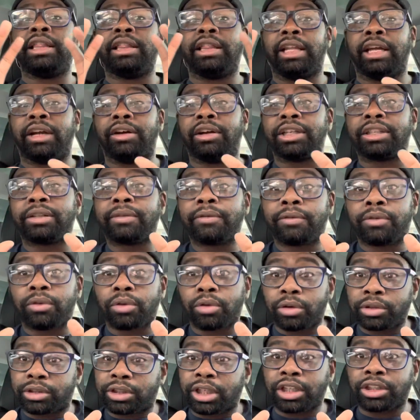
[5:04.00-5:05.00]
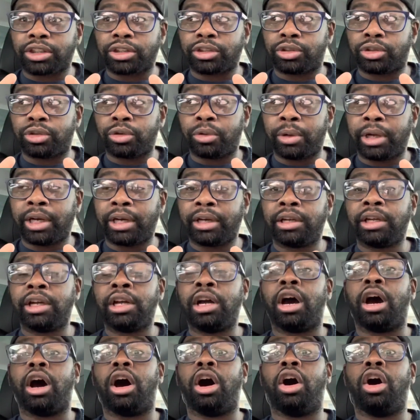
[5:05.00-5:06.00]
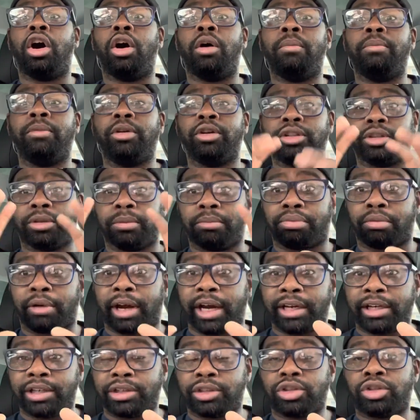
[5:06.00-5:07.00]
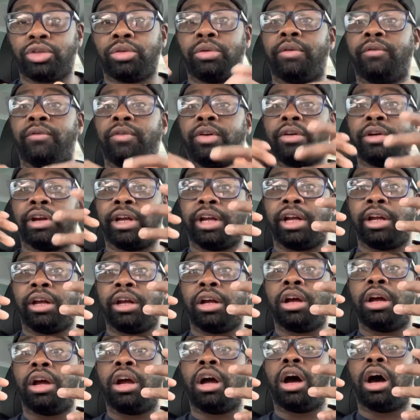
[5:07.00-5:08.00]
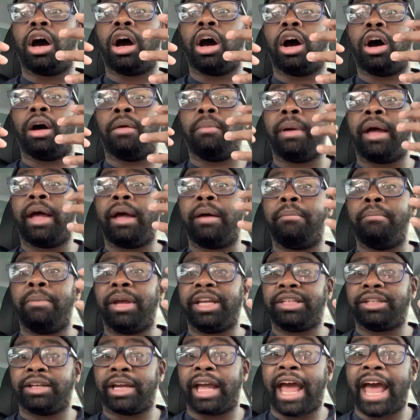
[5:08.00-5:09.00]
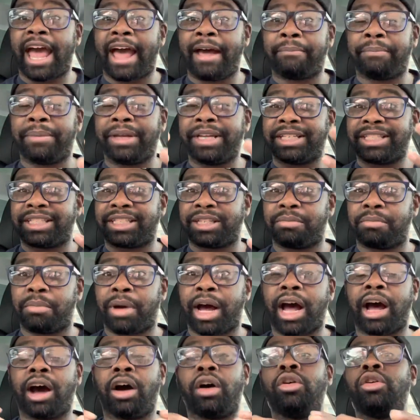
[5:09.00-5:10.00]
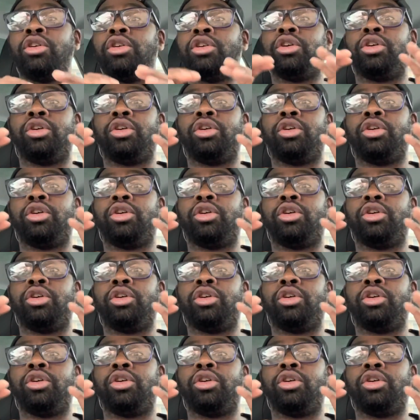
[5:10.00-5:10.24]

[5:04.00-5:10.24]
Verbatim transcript: there is some floral touches to it. There's a brightness to it, very makes you happy and smile.